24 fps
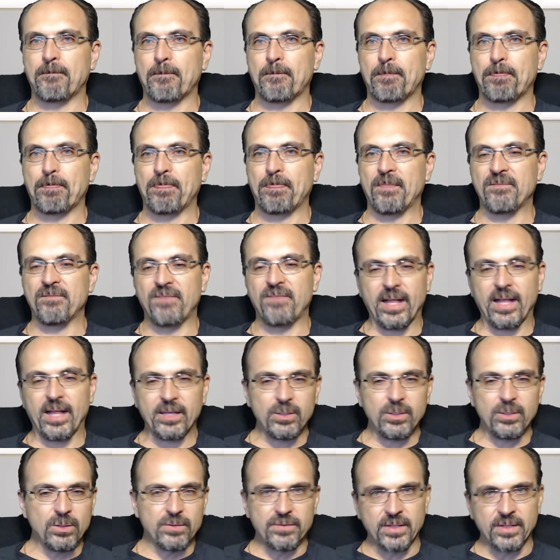The
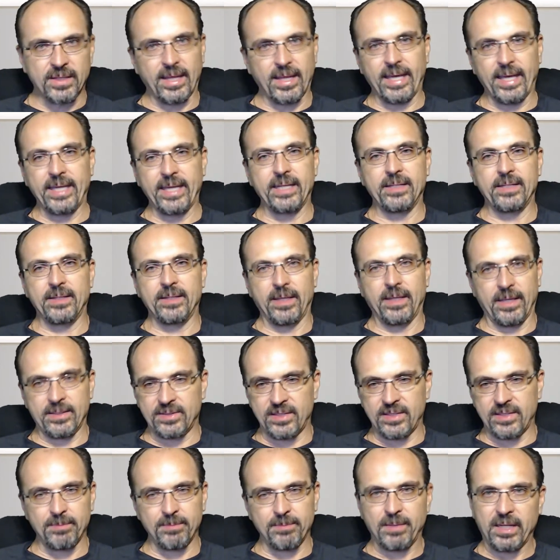value of the light is
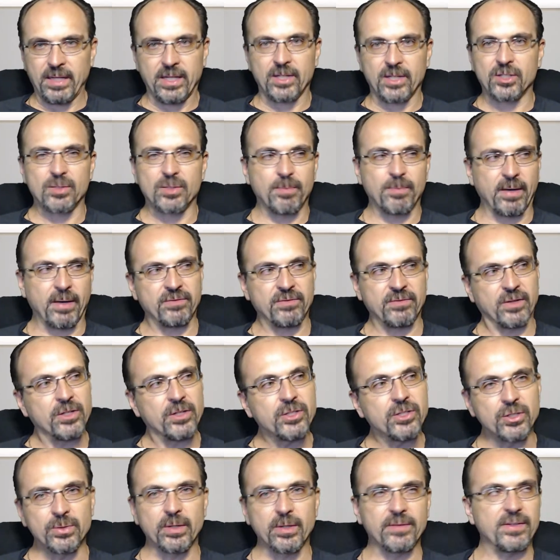diminished by
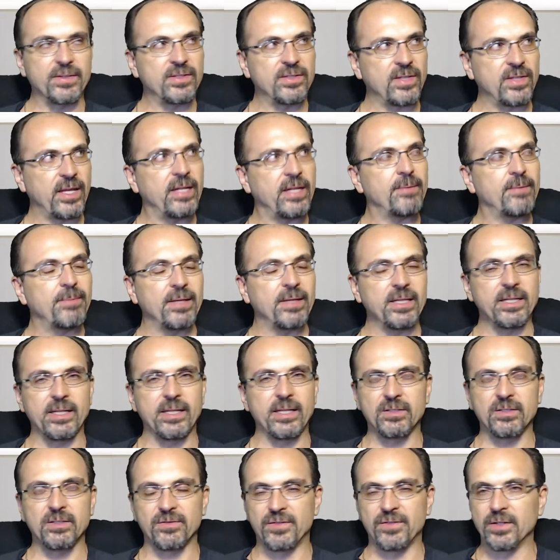virtue of its inability
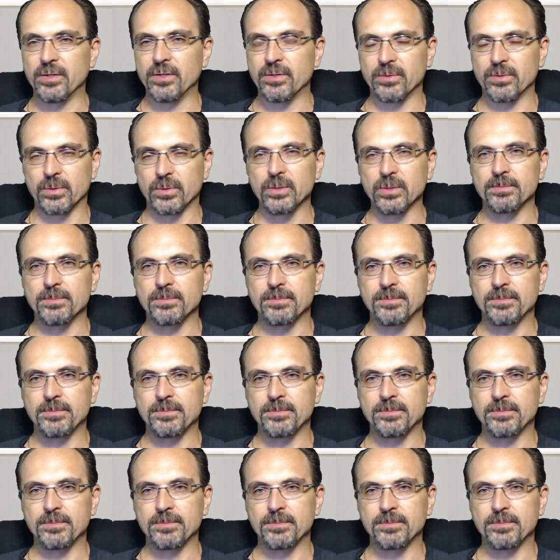to fill the room.